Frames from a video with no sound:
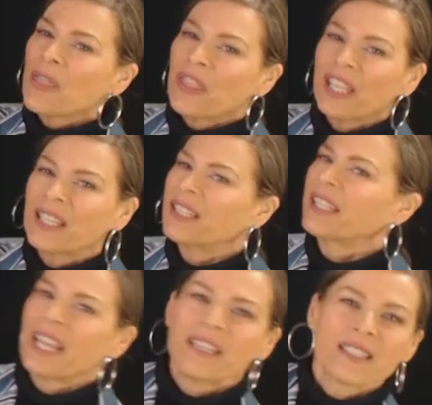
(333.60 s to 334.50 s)
The
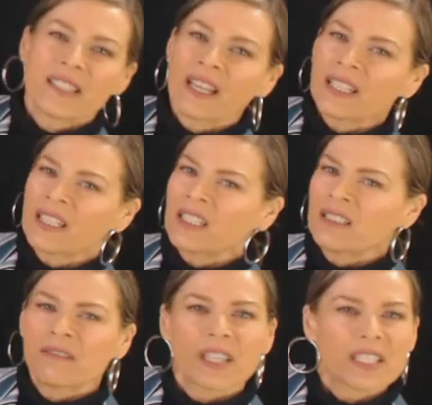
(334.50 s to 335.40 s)
case study, the